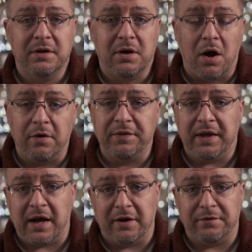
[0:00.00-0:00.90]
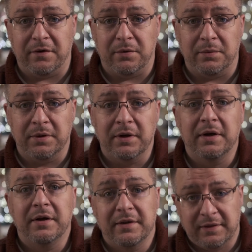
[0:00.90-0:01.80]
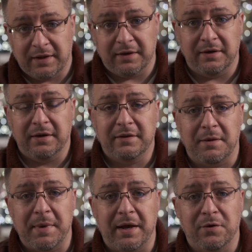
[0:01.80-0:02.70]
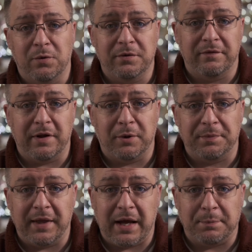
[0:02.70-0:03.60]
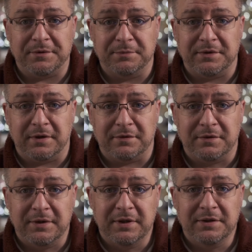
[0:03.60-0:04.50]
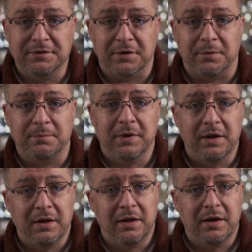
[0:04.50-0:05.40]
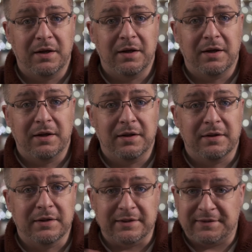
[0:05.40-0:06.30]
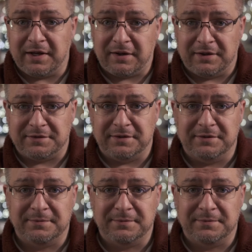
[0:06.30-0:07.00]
of the iPhone than the man who developed the apps himself. So let's take a listen.